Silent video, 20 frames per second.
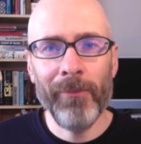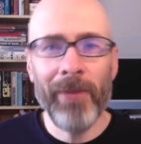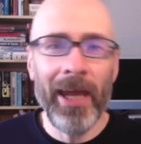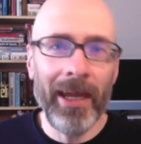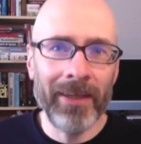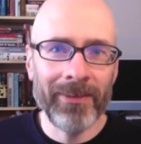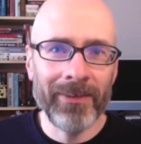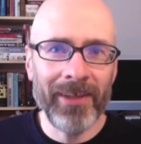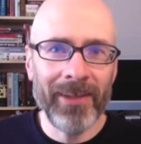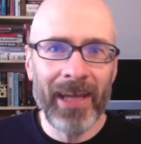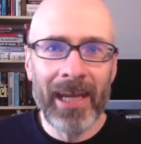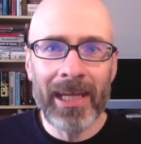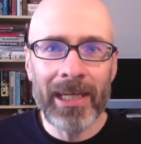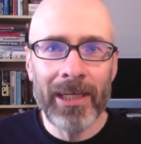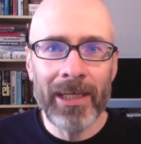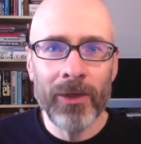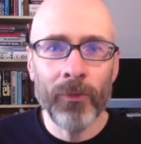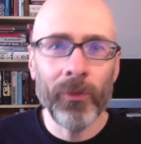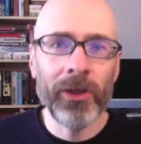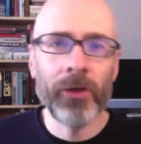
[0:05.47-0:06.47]
and
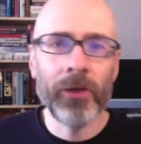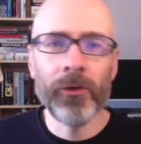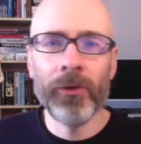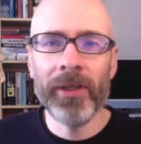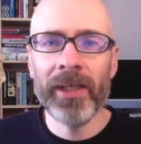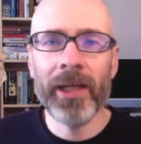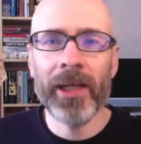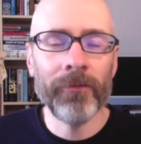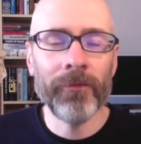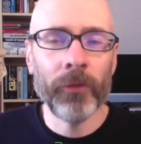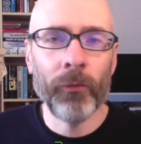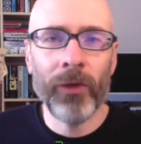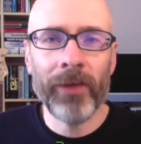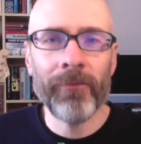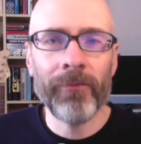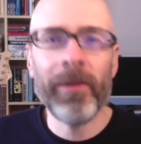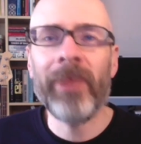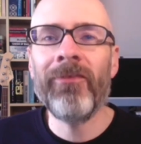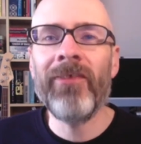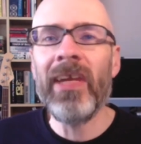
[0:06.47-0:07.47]
today we are going to cover one of
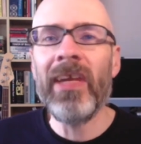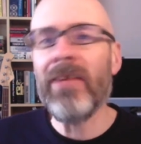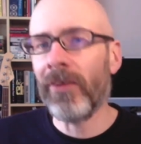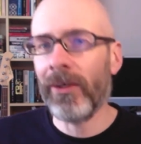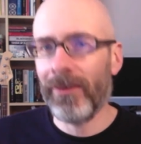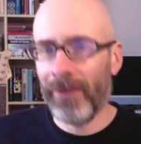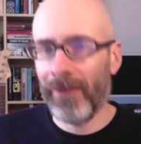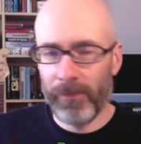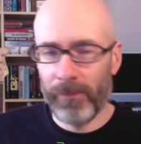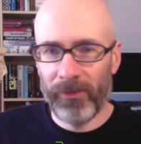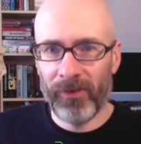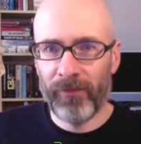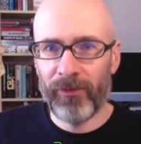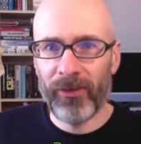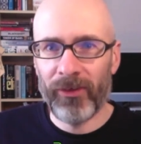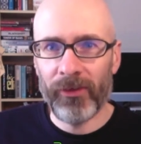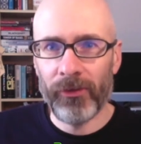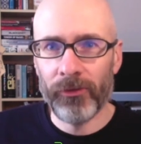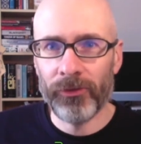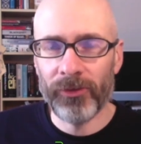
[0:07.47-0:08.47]
my favorite types of
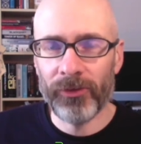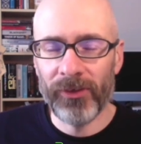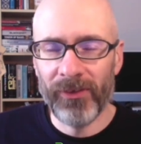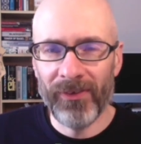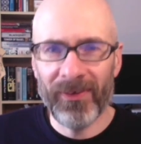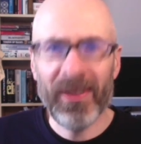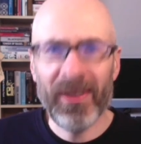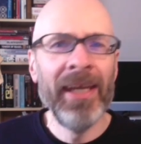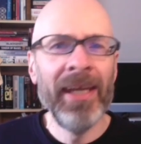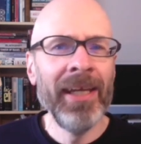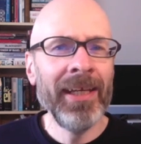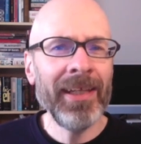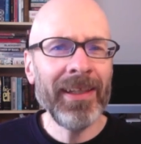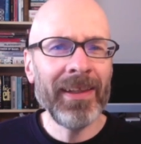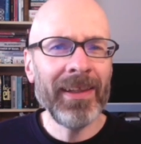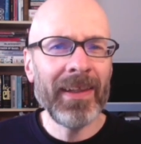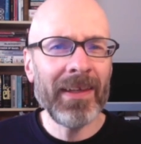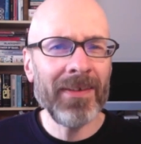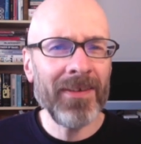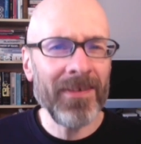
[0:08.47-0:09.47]
solutions,
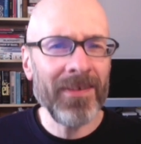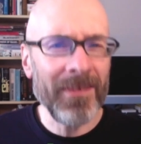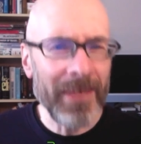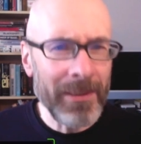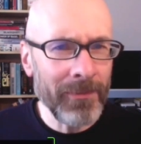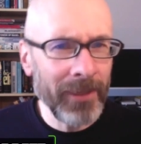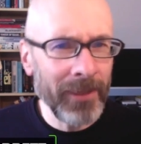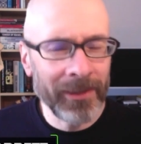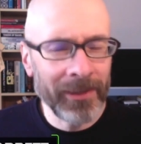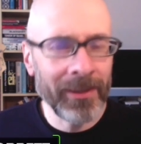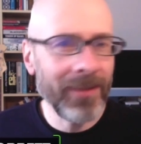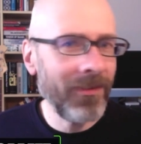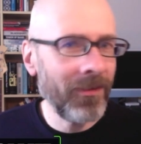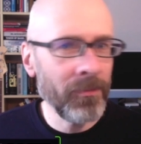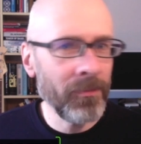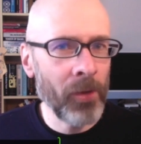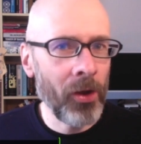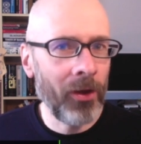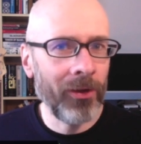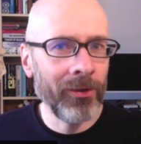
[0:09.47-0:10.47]
the seemingly
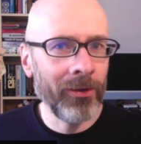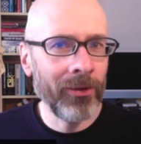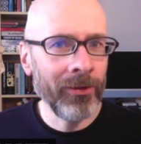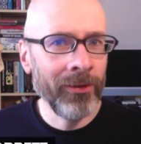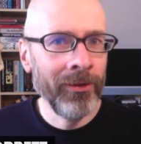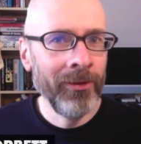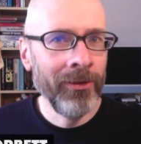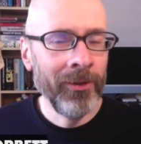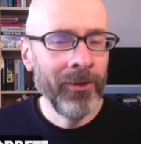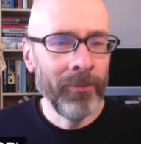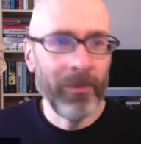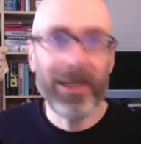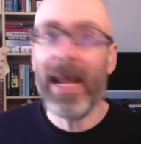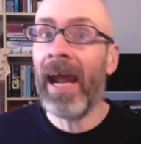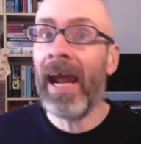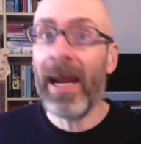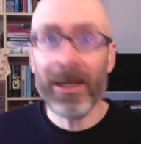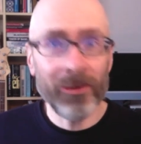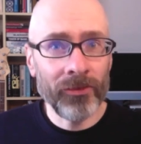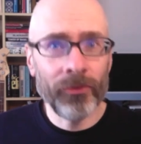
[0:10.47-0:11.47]
small, but
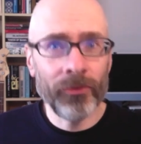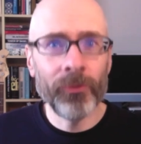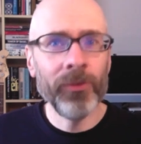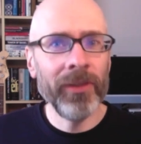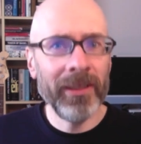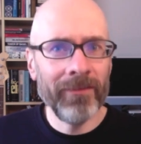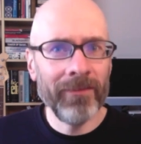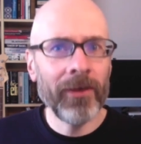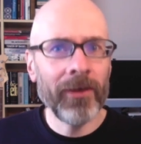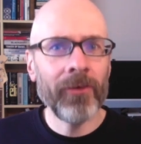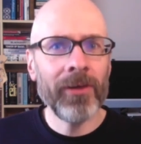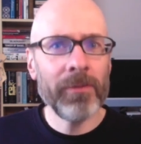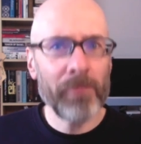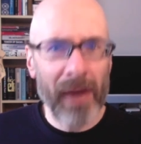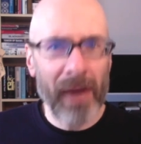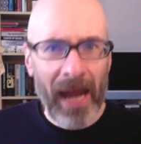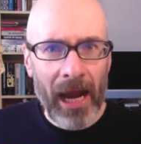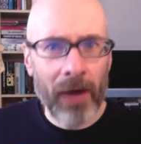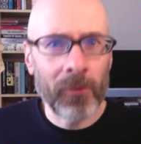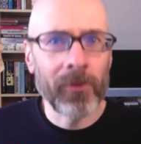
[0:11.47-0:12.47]
actually very
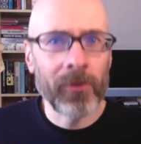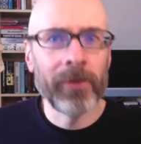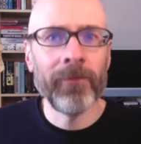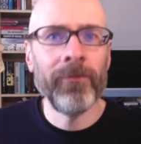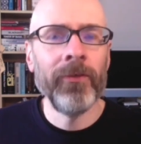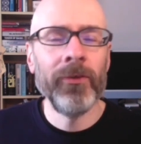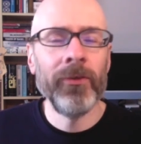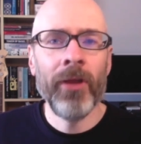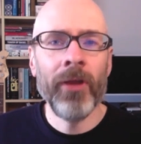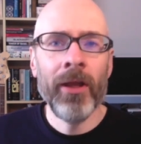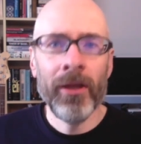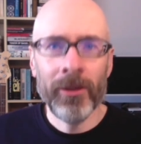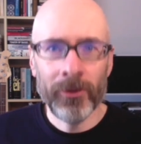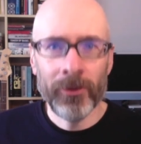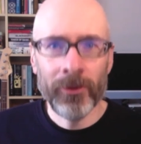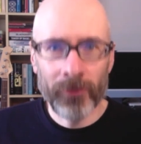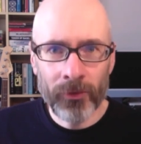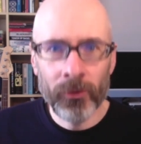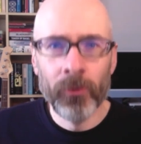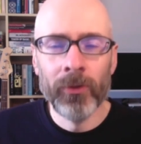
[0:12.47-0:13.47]
powerful
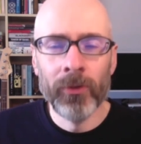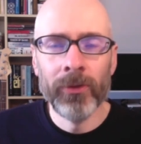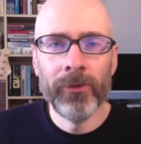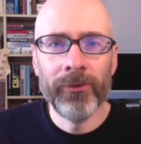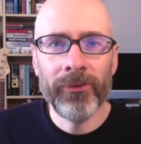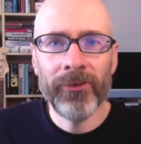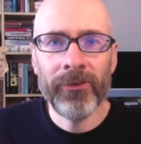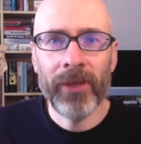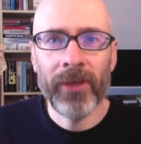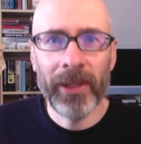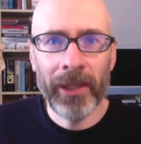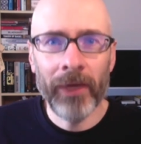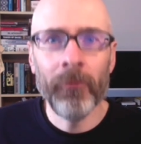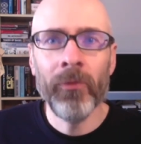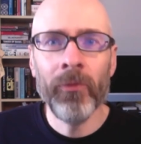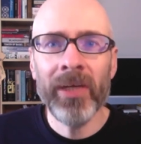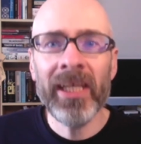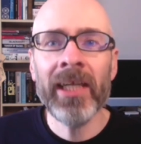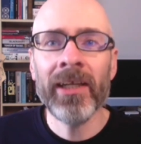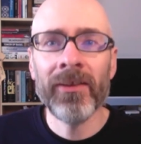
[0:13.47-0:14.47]
tools that
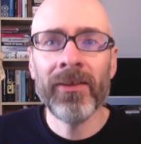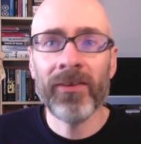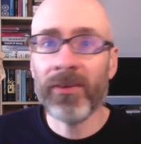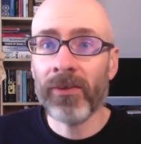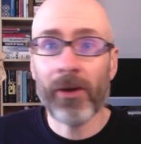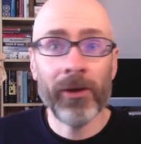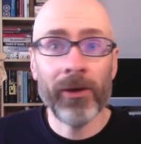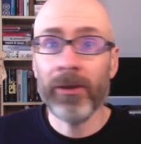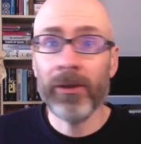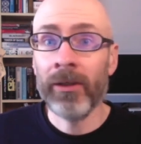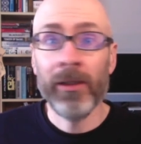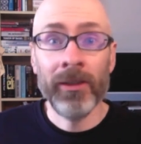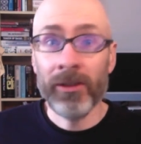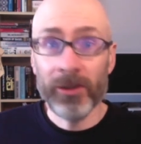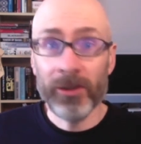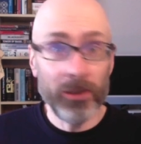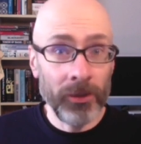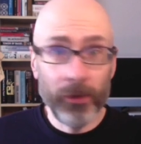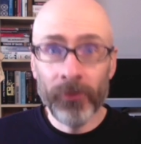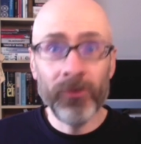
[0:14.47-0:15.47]
we can start
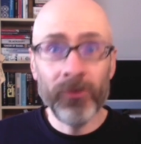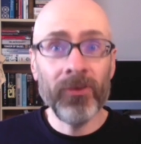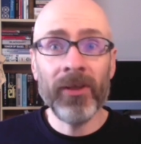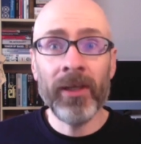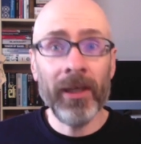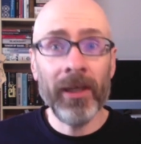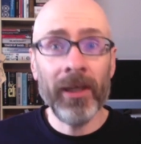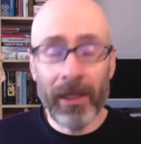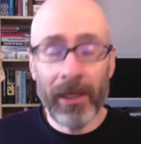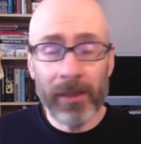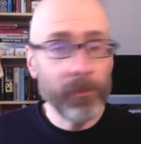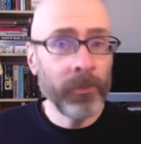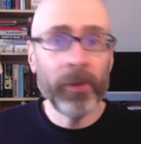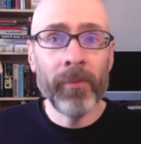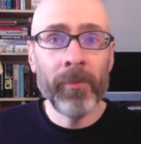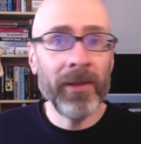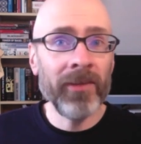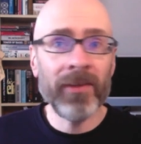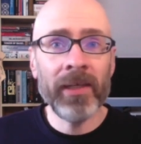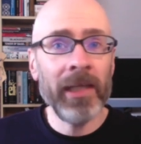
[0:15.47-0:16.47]
using,
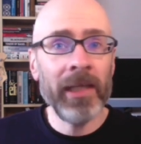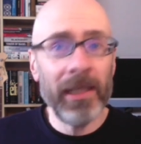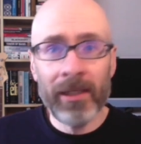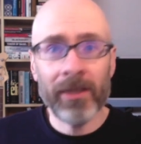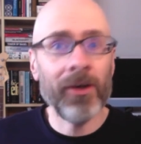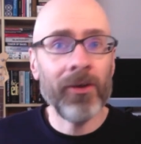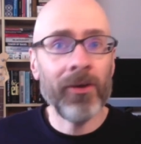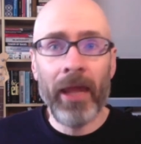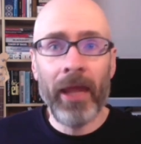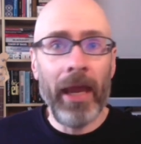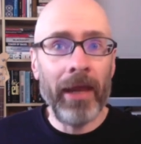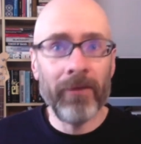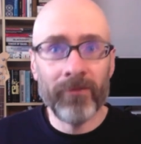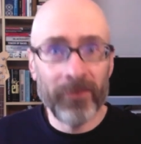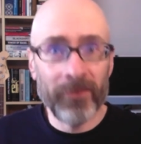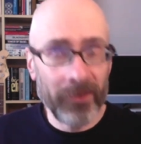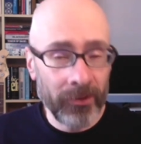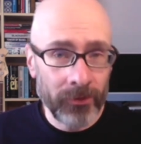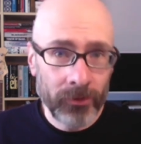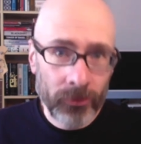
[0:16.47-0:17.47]
implementing in our
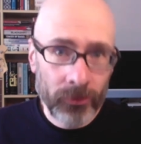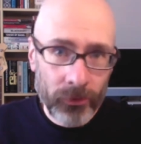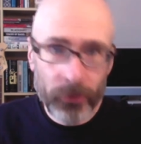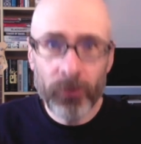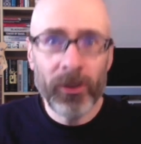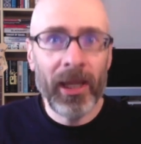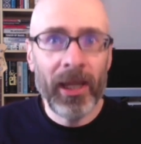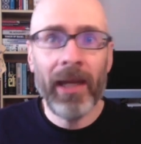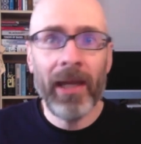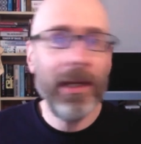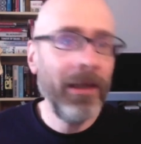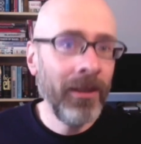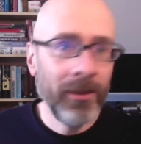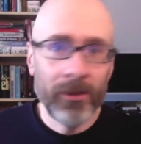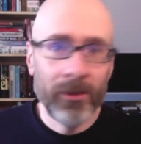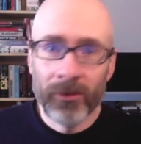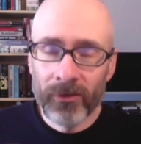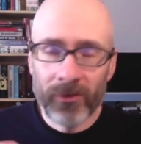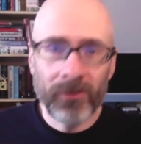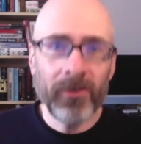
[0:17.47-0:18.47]
lives today,
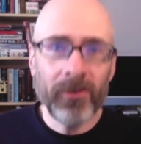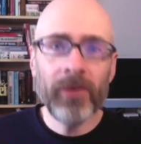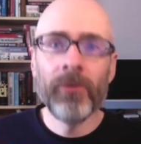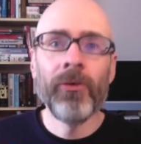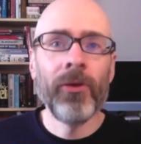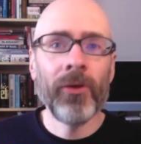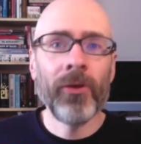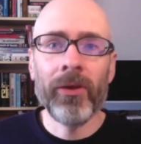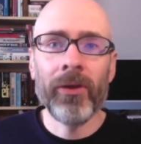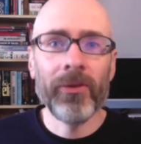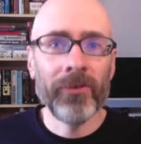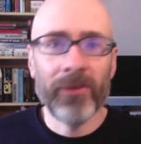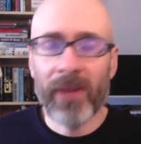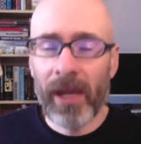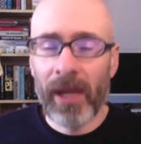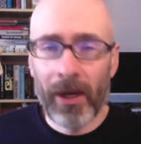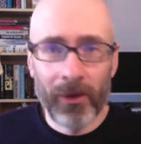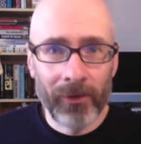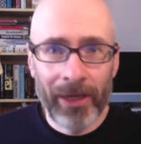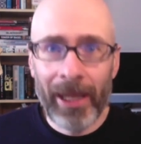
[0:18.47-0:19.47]
$0
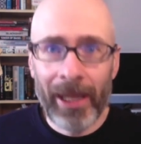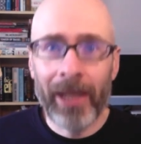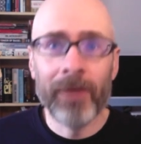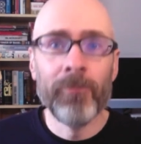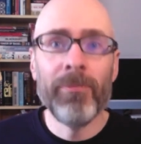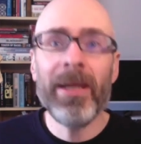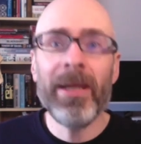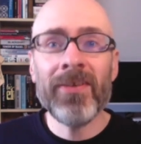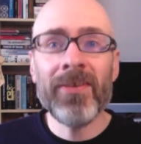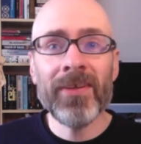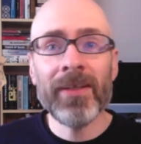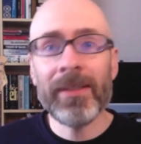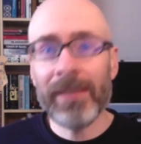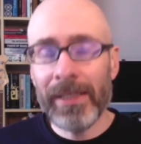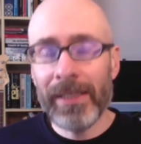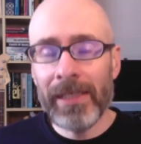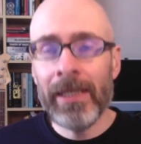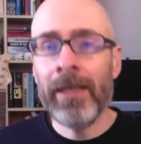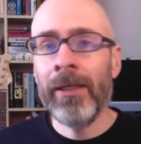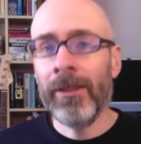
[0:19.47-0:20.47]
down, and
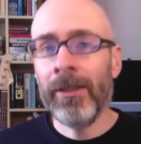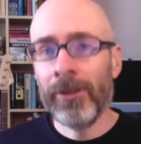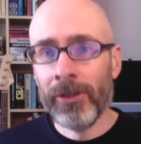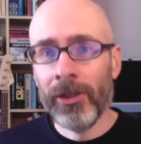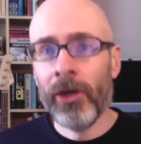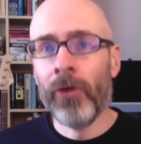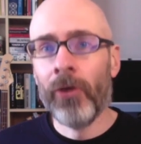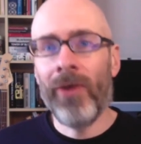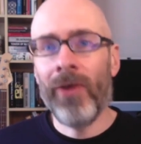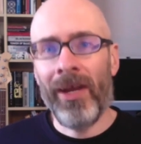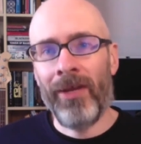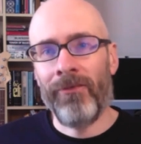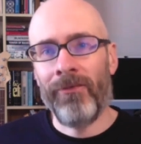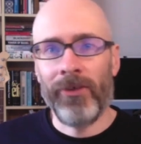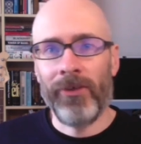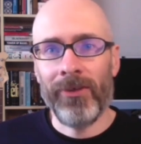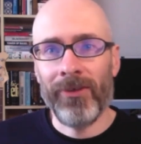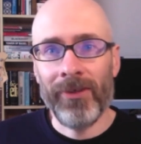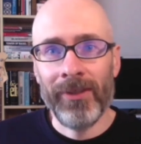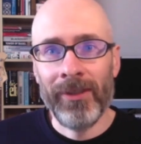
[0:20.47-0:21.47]
basically no
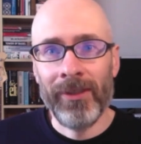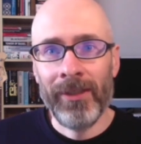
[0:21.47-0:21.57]
effort.